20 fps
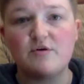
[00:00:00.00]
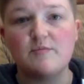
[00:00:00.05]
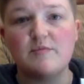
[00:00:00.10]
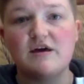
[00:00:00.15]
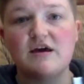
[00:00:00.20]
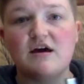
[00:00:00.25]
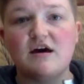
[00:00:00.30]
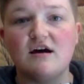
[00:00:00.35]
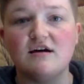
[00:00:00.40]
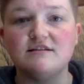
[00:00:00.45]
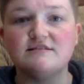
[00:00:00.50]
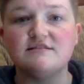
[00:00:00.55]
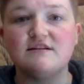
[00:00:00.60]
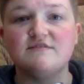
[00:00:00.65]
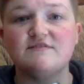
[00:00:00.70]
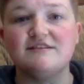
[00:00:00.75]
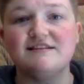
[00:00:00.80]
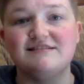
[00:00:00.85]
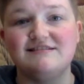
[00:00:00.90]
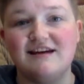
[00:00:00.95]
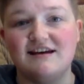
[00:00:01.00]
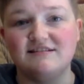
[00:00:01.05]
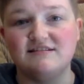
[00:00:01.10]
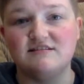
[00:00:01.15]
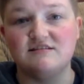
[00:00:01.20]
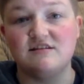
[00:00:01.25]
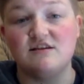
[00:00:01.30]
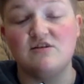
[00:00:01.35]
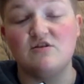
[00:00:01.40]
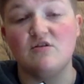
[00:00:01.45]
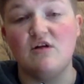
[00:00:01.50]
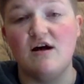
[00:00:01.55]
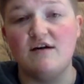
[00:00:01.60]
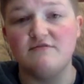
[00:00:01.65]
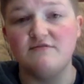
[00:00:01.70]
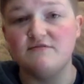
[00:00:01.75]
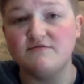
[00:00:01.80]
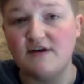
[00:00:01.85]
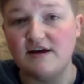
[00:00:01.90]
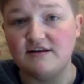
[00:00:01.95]
because of the desk that you'll
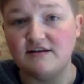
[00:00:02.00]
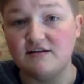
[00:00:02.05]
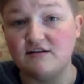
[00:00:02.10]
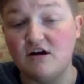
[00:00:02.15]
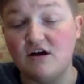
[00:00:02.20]
often find in